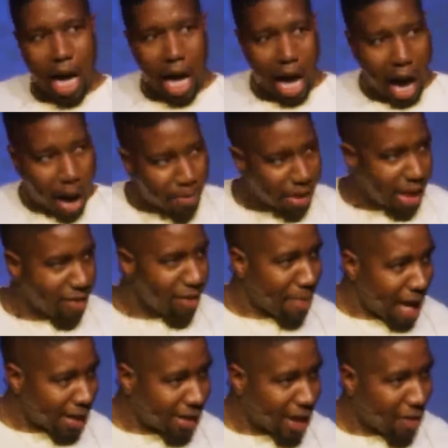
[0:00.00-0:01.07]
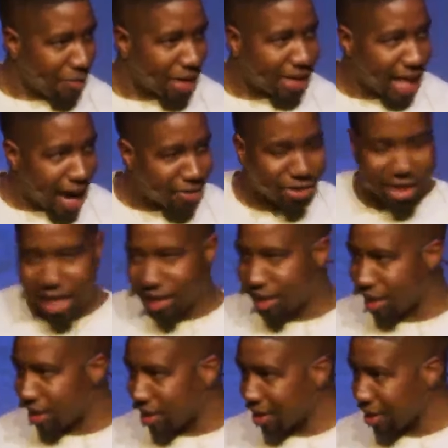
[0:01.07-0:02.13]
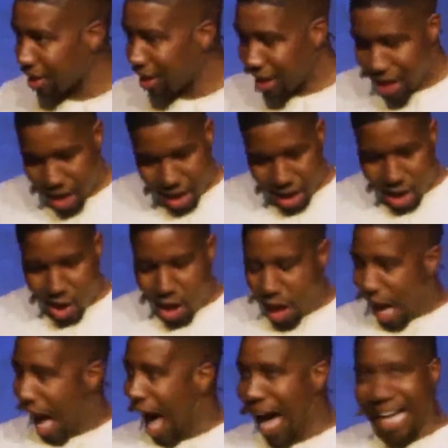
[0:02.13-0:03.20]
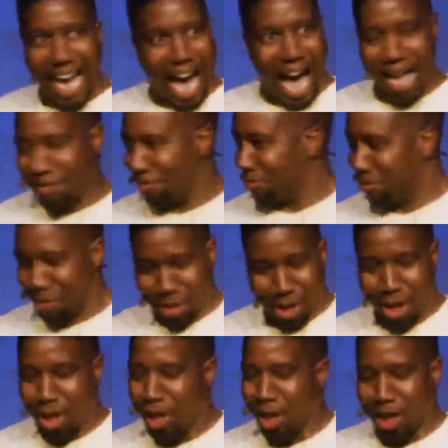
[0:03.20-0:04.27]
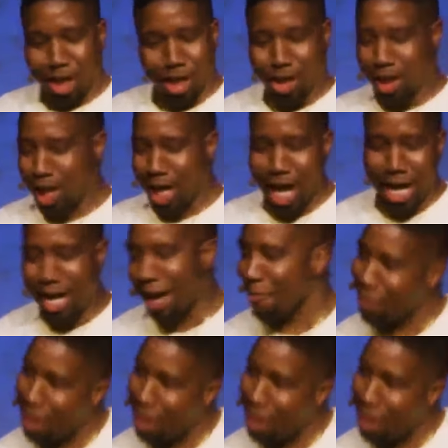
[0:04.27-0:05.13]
I'm giving myself a death sentence. I got Jalila